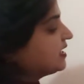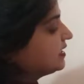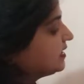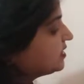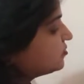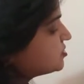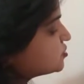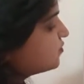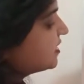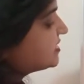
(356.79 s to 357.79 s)
Here
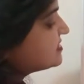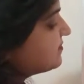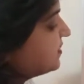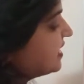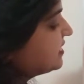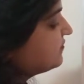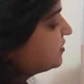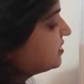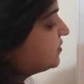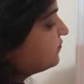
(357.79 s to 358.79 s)
also one example I have
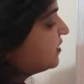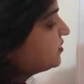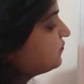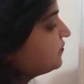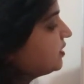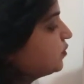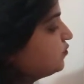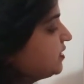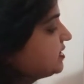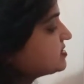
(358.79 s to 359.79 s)
written, with willow
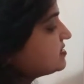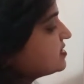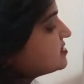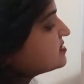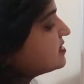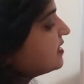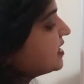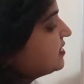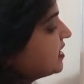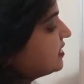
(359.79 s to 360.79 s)
weeds. This is the
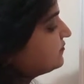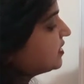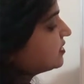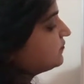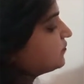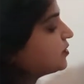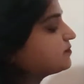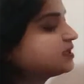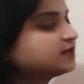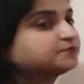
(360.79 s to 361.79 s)
line I have taken
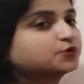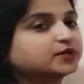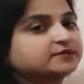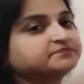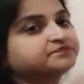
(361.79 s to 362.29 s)
from a poem